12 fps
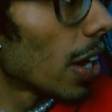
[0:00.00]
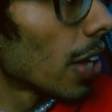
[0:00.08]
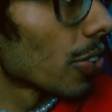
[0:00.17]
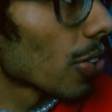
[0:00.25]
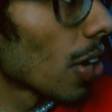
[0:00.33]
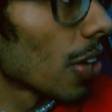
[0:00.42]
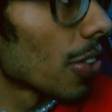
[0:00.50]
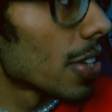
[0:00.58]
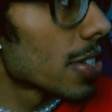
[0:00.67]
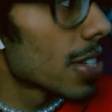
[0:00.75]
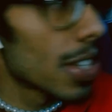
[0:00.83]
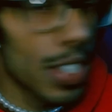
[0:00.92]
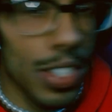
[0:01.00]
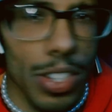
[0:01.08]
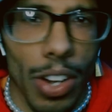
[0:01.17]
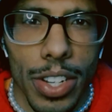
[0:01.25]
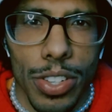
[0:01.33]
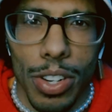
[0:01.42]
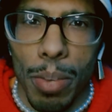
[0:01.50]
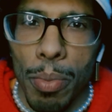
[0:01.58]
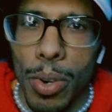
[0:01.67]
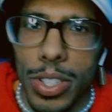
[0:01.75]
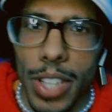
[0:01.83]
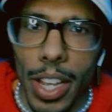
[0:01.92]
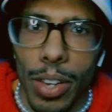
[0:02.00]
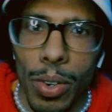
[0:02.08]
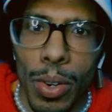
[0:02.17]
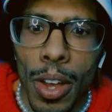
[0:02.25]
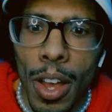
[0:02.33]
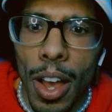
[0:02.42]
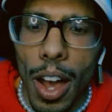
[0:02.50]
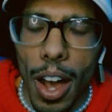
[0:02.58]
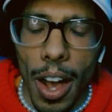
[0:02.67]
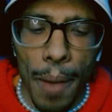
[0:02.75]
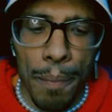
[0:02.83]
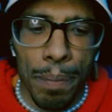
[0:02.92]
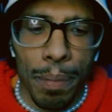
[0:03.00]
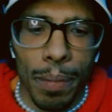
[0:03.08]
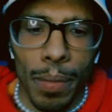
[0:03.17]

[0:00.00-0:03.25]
and they're on the sea. Sorry, I just heard a motorcycle. Um,